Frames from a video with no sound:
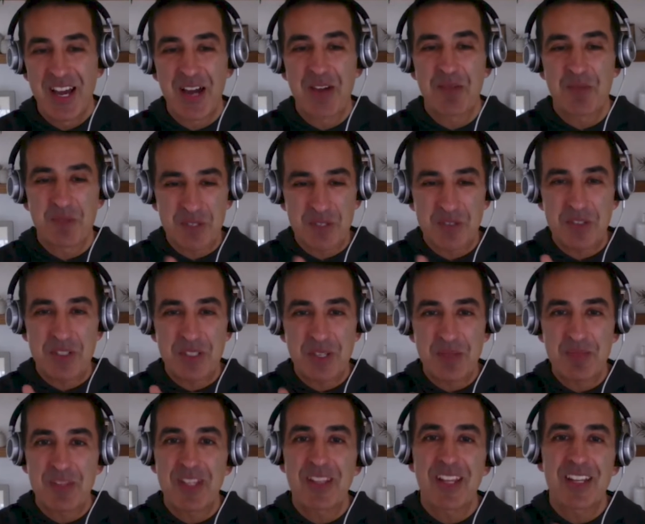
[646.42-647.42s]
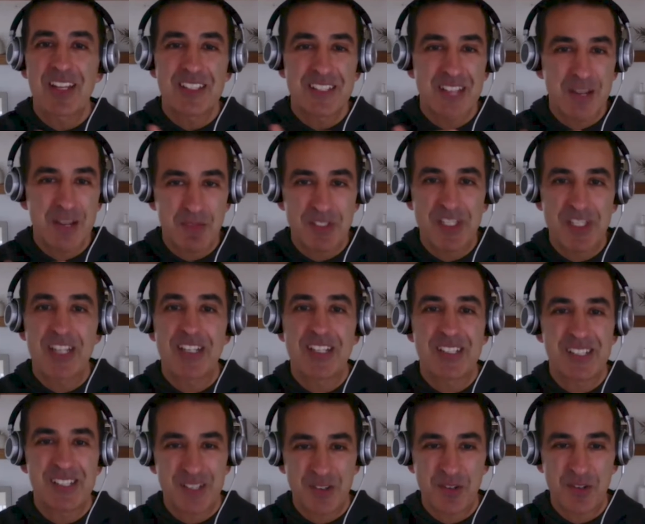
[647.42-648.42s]
which is something that is
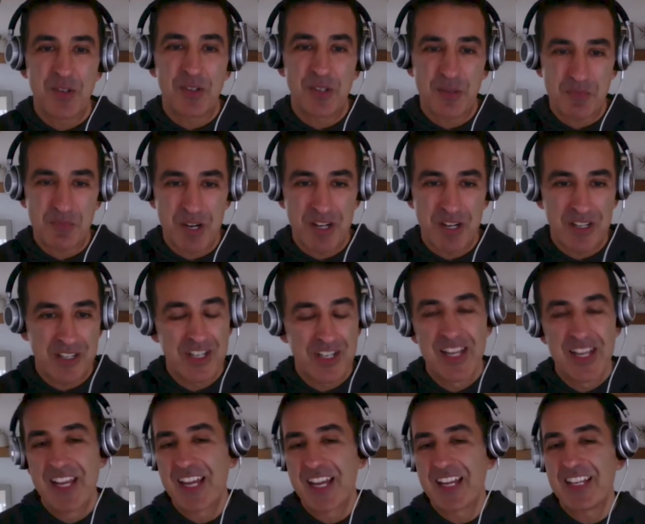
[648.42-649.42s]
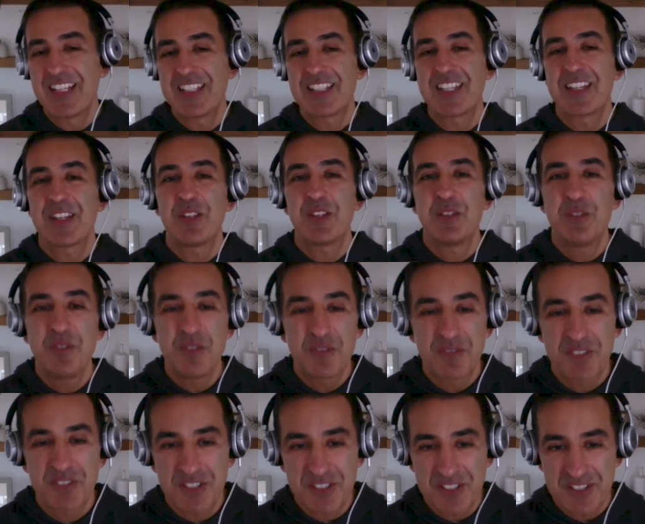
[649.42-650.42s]
simultaneously a whole and a part. And he said the
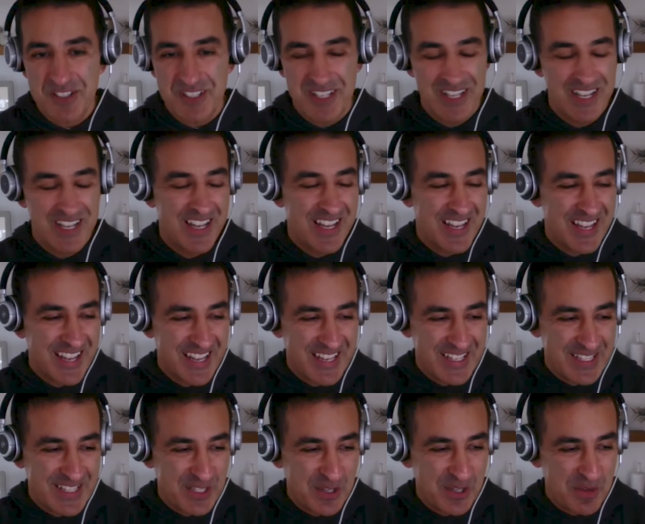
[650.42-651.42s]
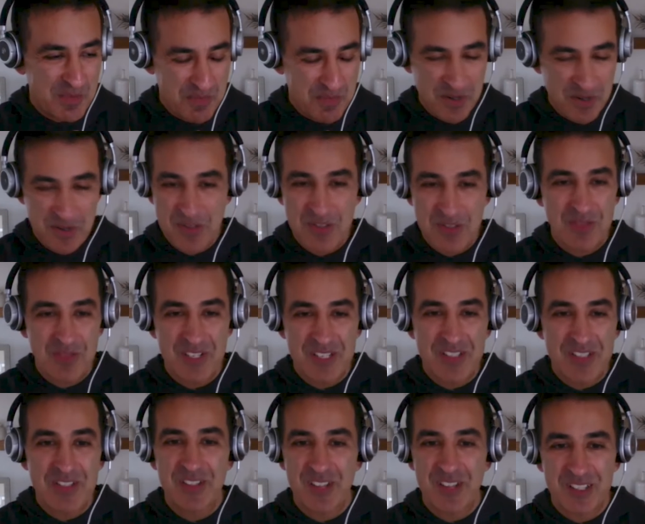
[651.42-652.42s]
universe is composed of
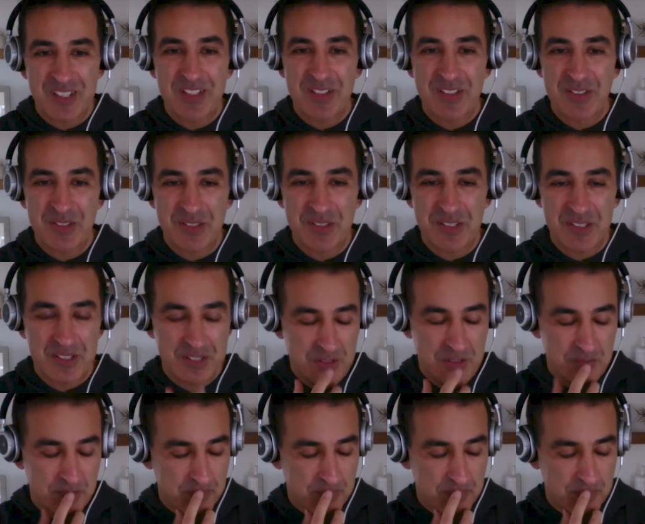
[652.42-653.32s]
interlocking holons.